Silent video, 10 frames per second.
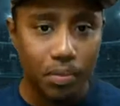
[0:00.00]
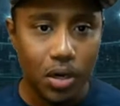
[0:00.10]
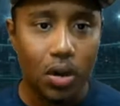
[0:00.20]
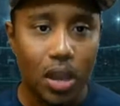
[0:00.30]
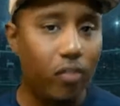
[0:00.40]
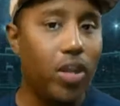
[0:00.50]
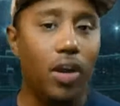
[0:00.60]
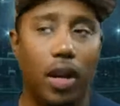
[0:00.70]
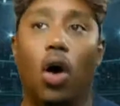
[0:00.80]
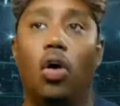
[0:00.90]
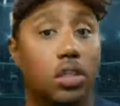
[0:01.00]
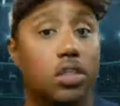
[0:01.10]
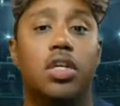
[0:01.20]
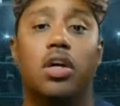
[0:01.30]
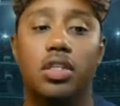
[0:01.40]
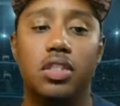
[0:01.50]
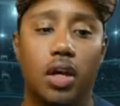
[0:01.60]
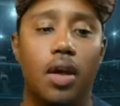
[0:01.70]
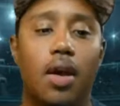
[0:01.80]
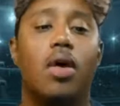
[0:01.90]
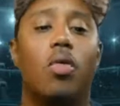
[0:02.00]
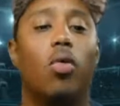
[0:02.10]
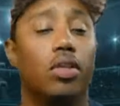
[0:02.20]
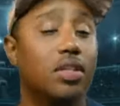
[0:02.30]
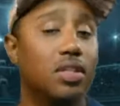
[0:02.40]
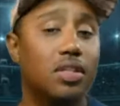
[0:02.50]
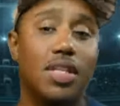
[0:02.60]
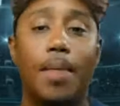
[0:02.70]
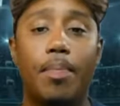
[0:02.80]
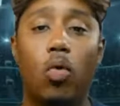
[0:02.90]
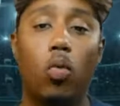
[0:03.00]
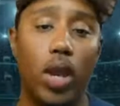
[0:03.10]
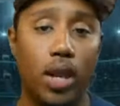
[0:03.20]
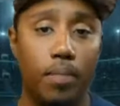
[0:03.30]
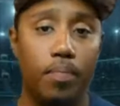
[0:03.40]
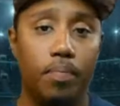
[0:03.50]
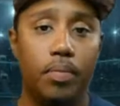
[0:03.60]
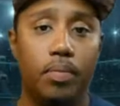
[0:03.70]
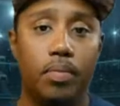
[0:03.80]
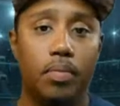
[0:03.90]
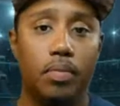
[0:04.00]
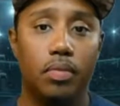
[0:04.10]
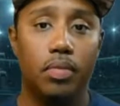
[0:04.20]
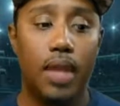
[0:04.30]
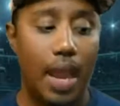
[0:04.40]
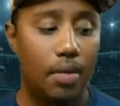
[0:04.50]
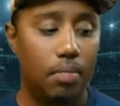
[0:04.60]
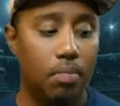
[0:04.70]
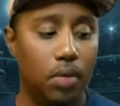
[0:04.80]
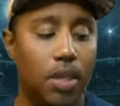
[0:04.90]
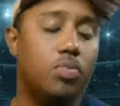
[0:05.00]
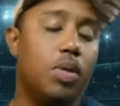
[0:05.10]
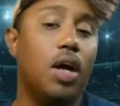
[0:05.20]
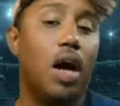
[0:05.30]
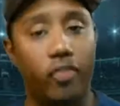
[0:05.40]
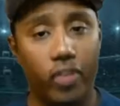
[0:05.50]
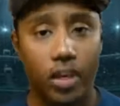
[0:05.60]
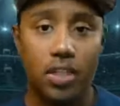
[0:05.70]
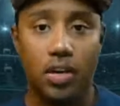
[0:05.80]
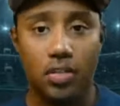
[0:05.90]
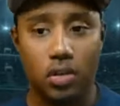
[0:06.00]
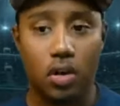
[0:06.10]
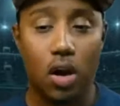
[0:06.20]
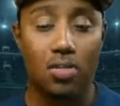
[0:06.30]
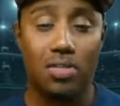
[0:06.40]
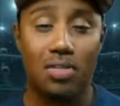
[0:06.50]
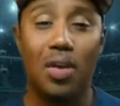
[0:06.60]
every year. Like, oh, this year. Well, this is the type of win that gives me confidence in Arizona Cardinals. Not only